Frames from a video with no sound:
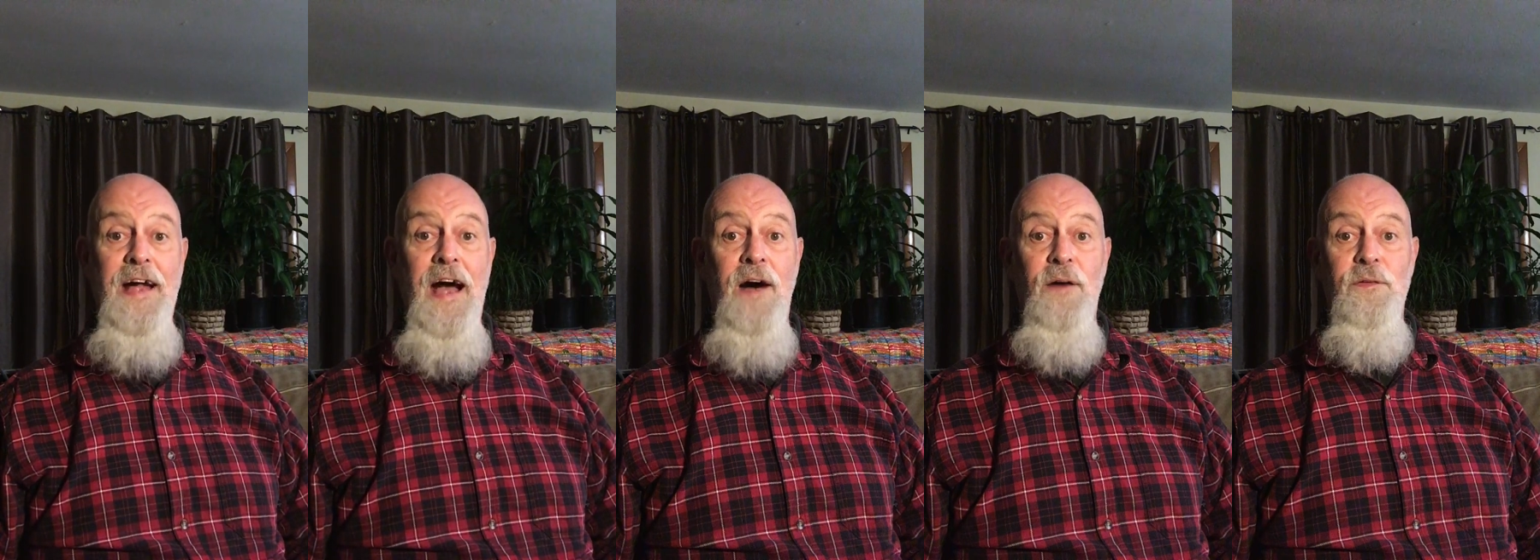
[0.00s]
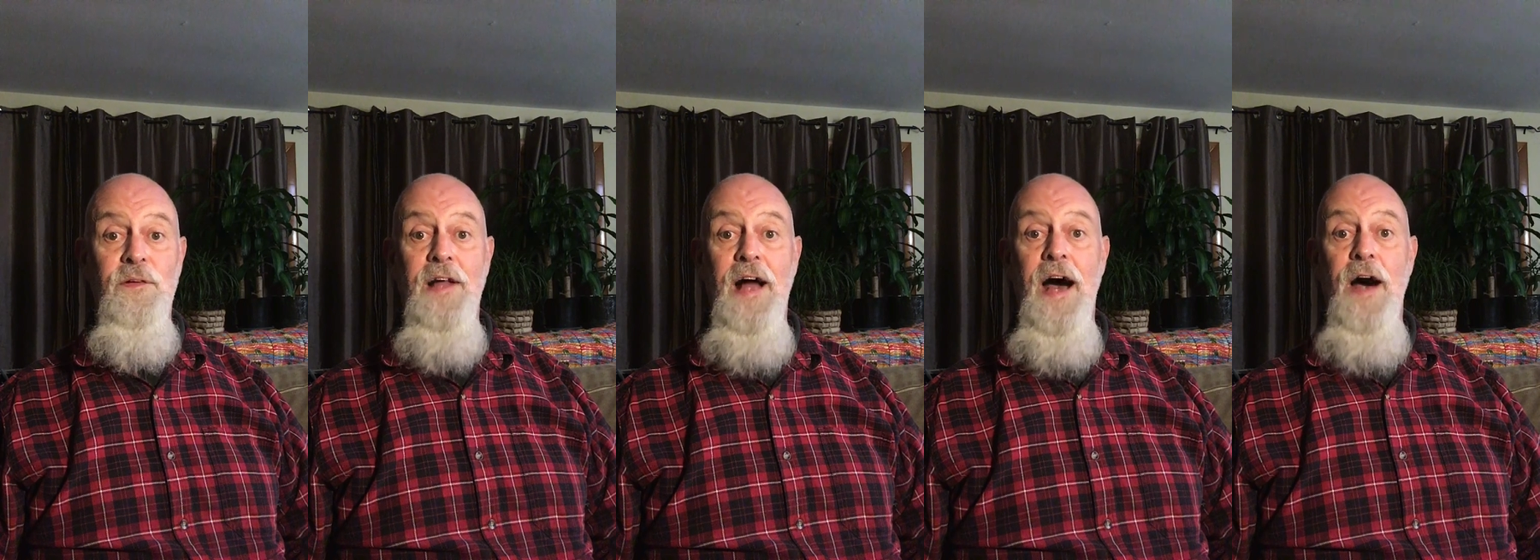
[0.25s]

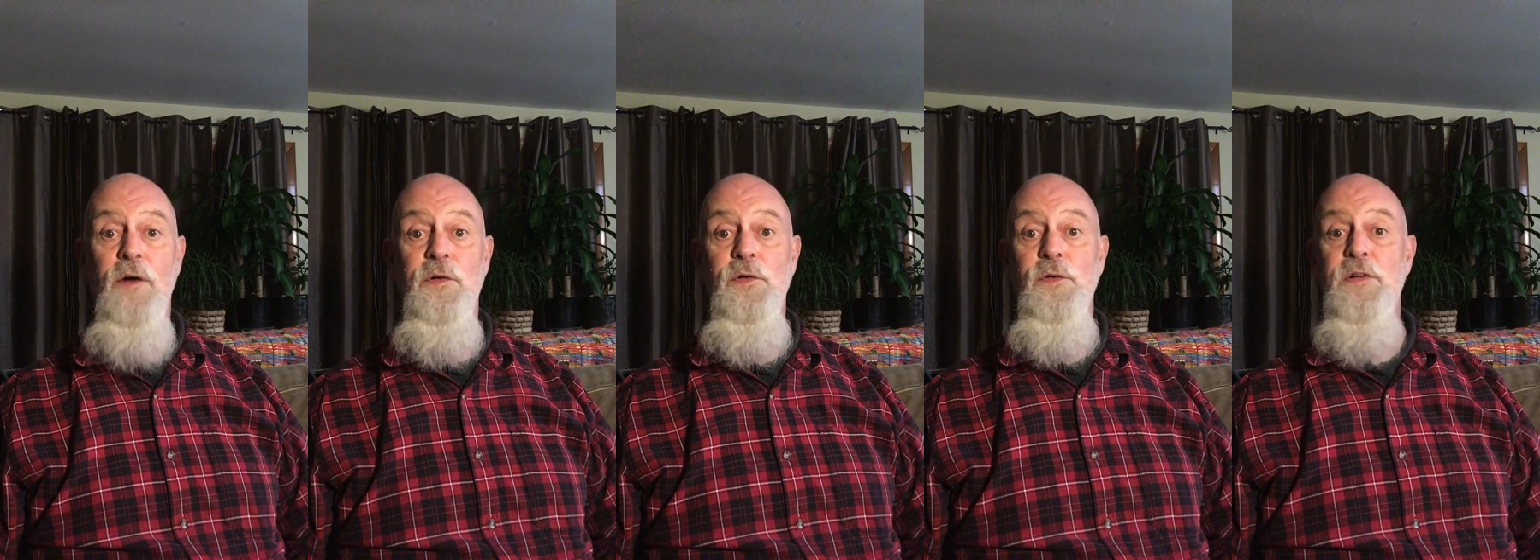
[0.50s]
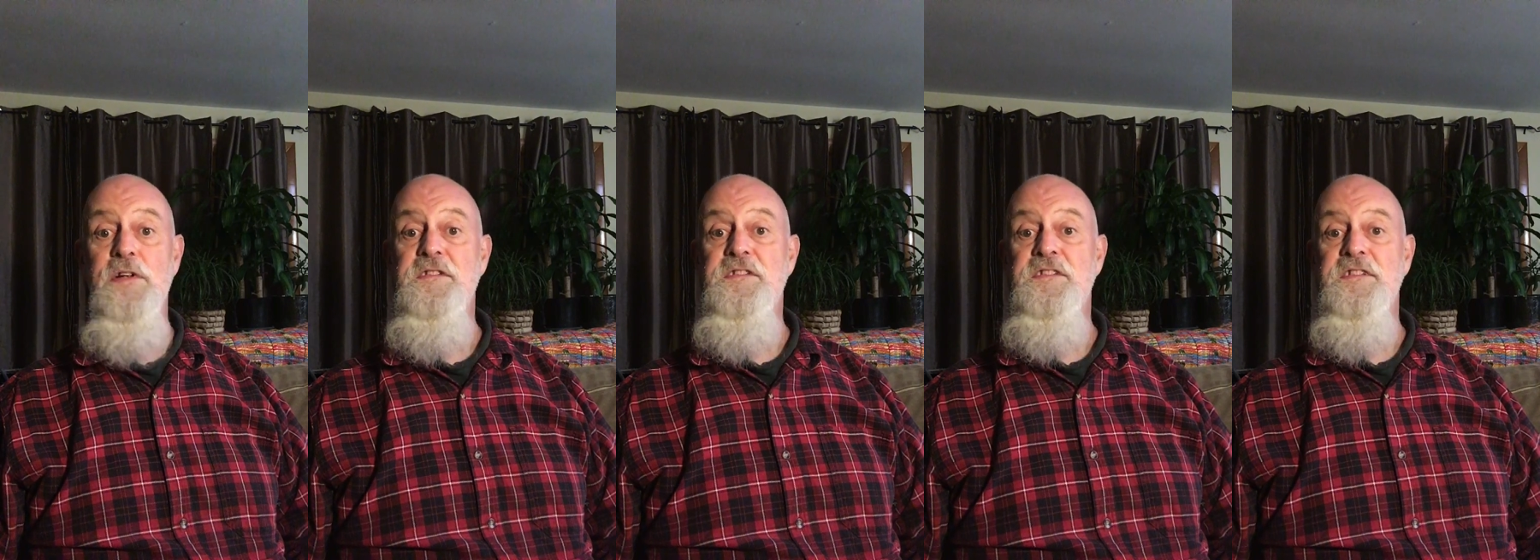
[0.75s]
out loud
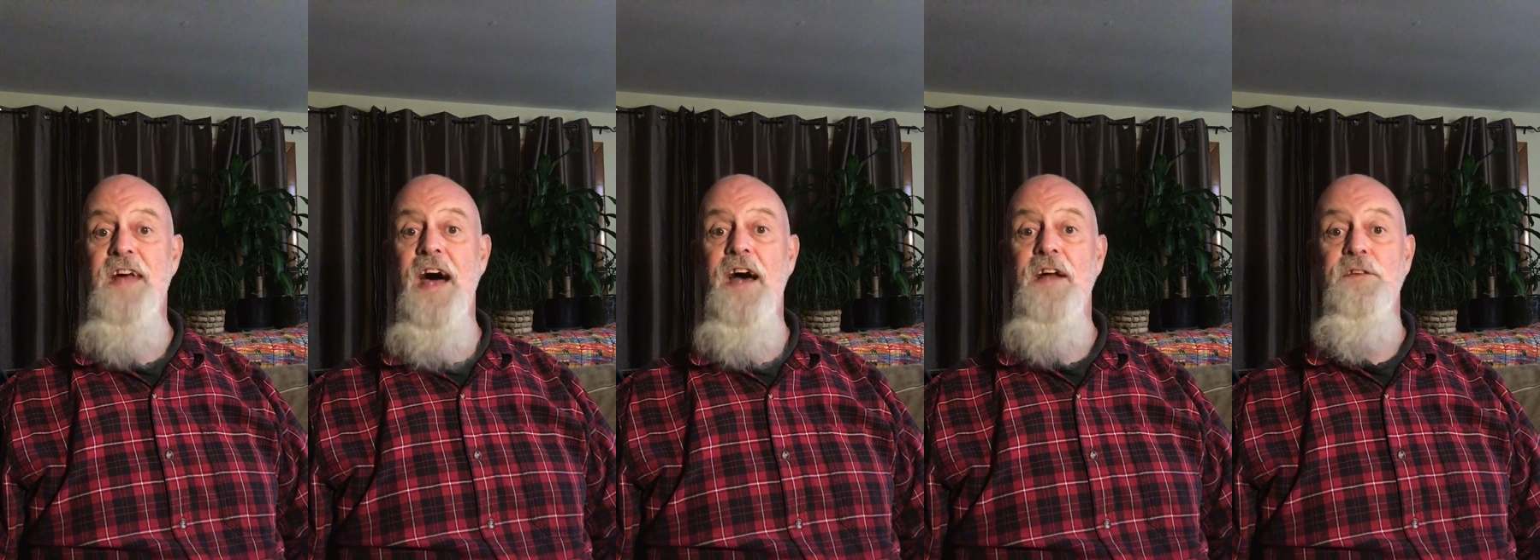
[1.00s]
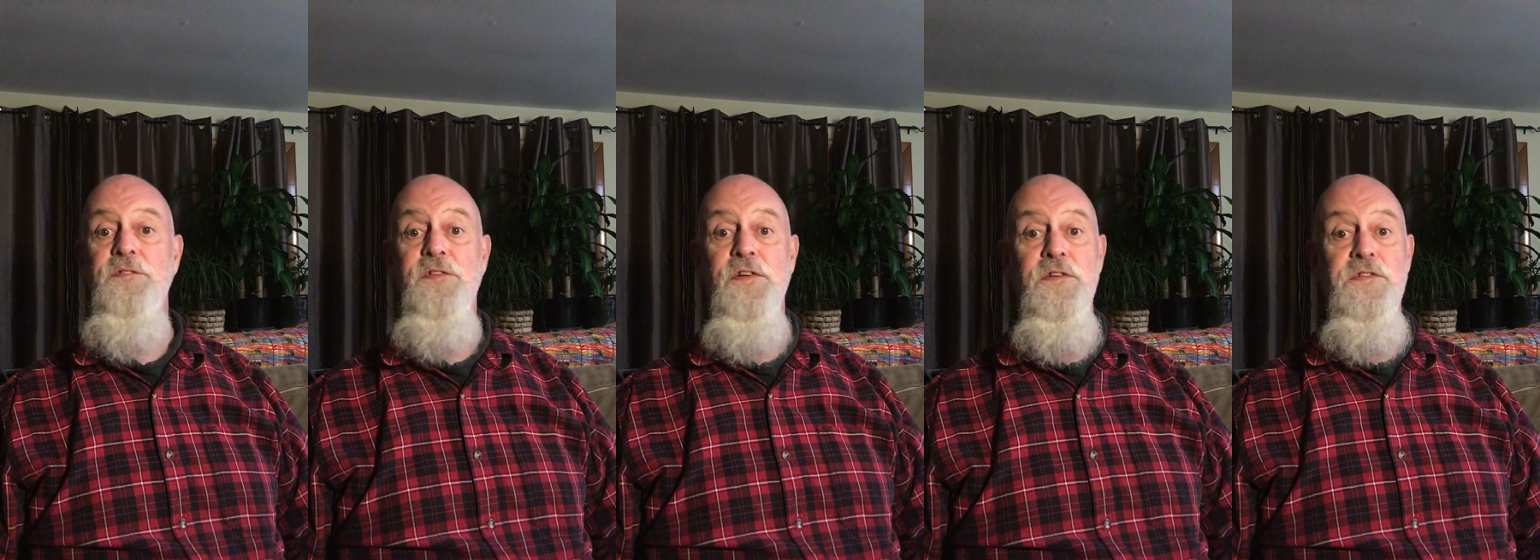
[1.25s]
or inside
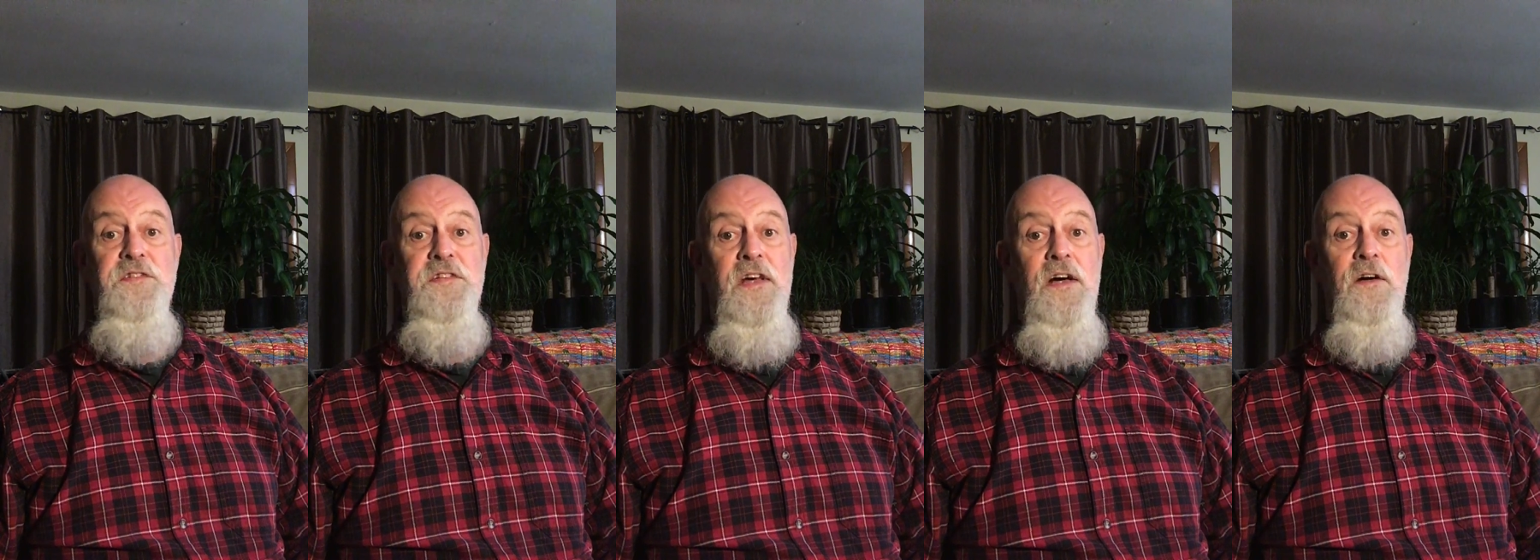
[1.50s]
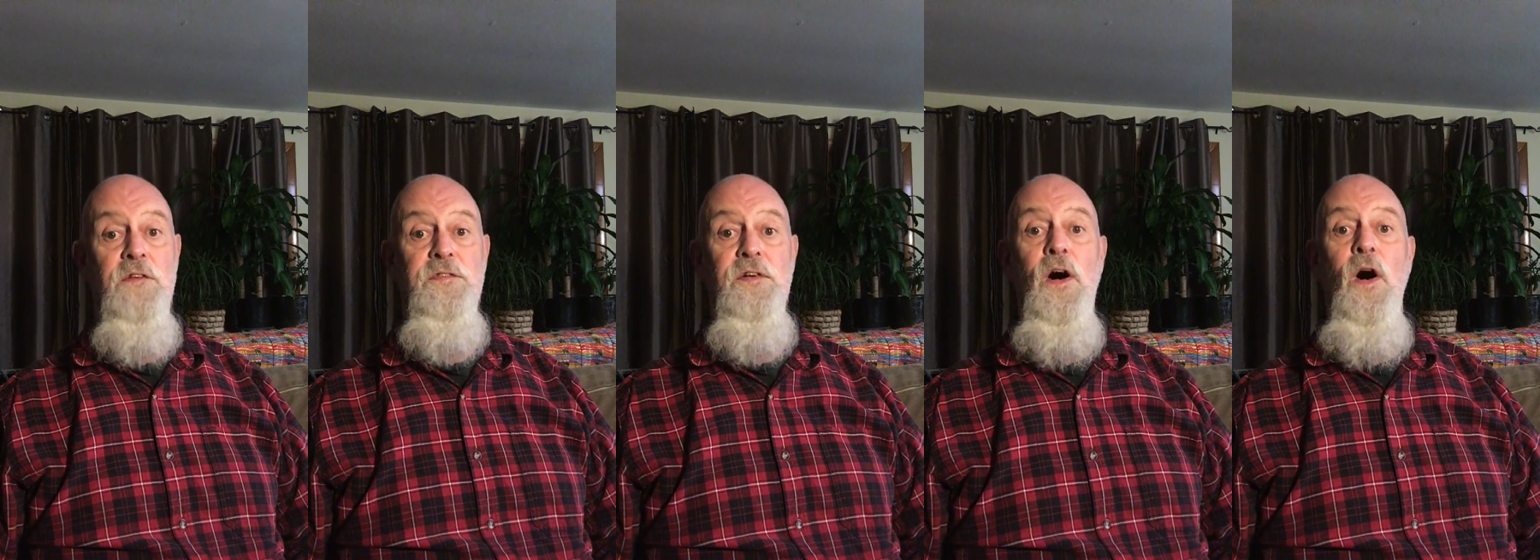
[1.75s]
of
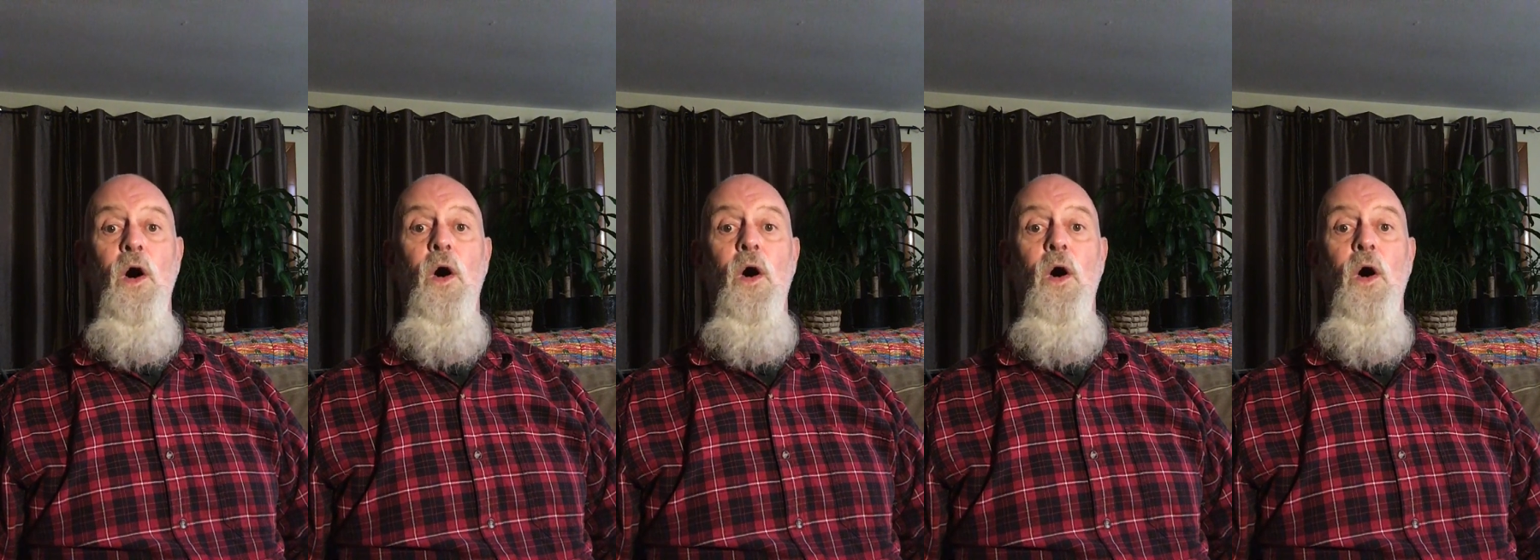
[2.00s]
yourself,